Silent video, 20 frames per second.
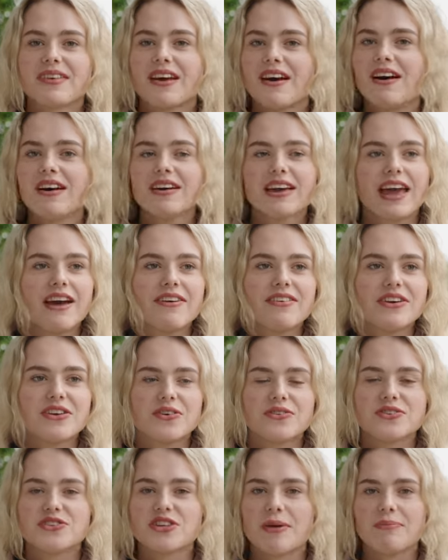I carried
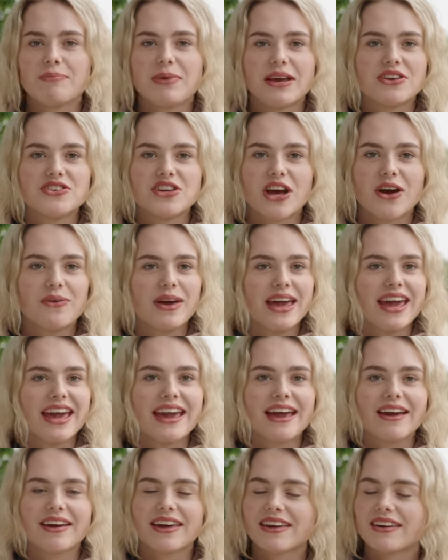on jumping
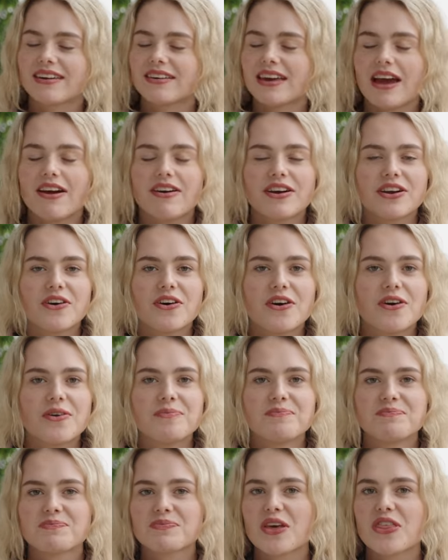Joey, carried
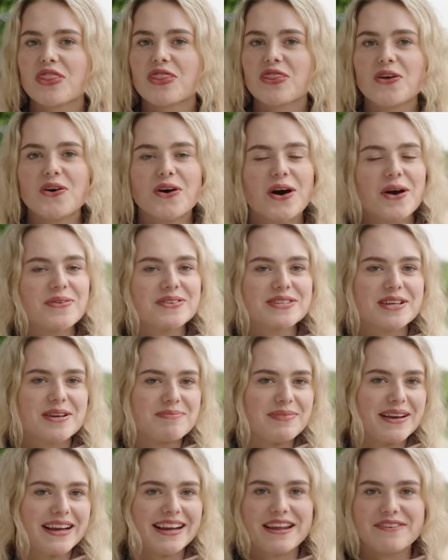on, thought I was
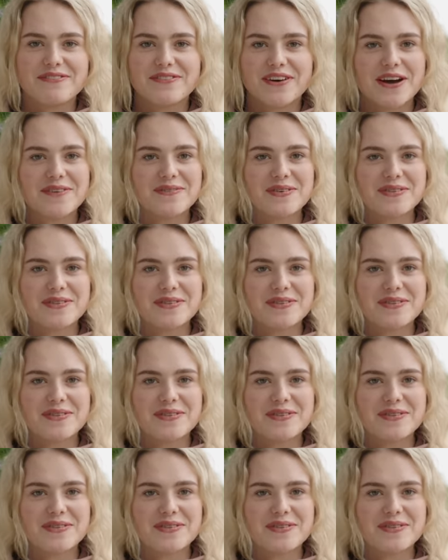completely fine